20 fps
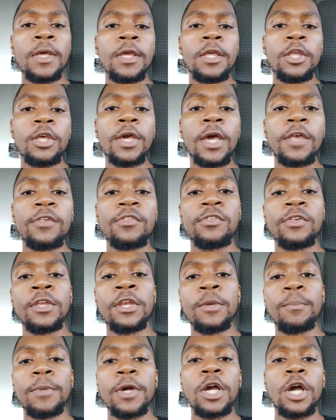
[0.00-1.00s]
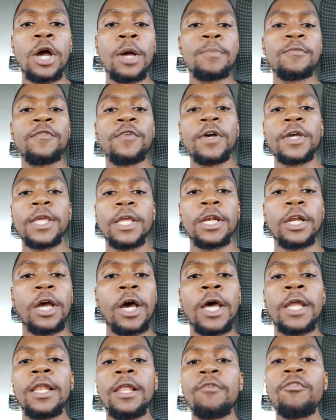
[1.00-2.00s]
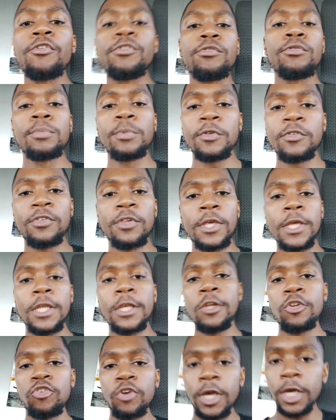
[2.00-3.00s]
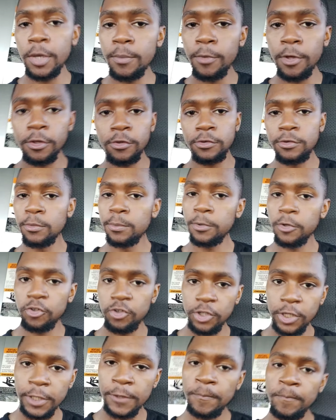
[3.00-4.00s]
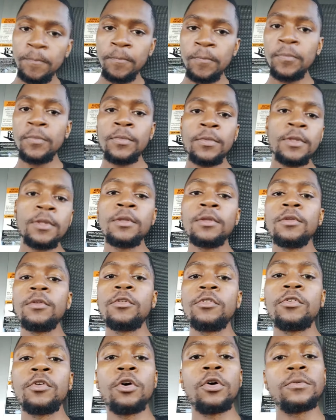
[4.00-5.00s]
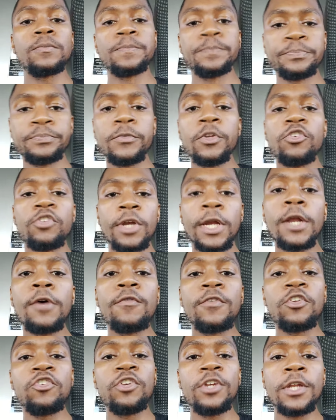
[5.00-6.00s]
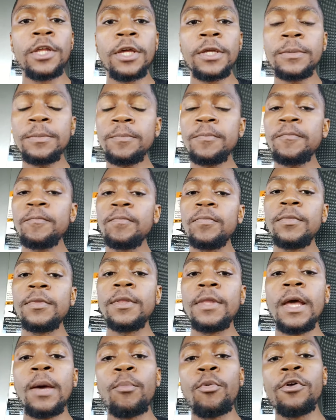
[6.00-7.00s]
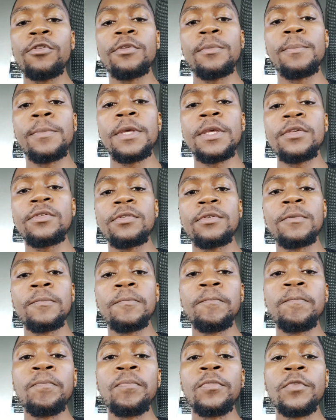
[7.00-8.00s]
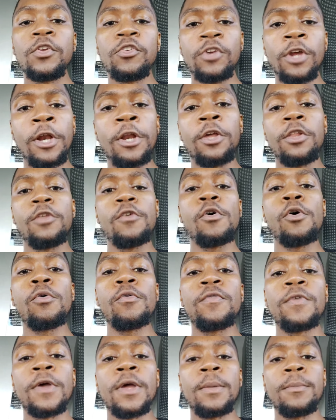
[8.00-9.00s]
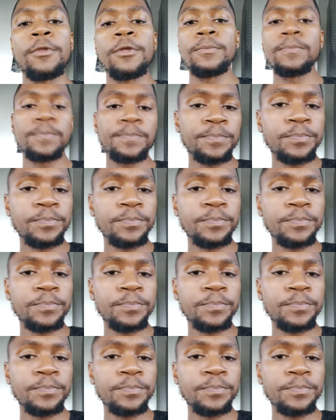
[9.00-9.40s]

You guys seen him become fucking god level Super Saiyan in Dragon Ball Super shit. So, shout out Vegeta. That boy's a beast. Shout out the whole family.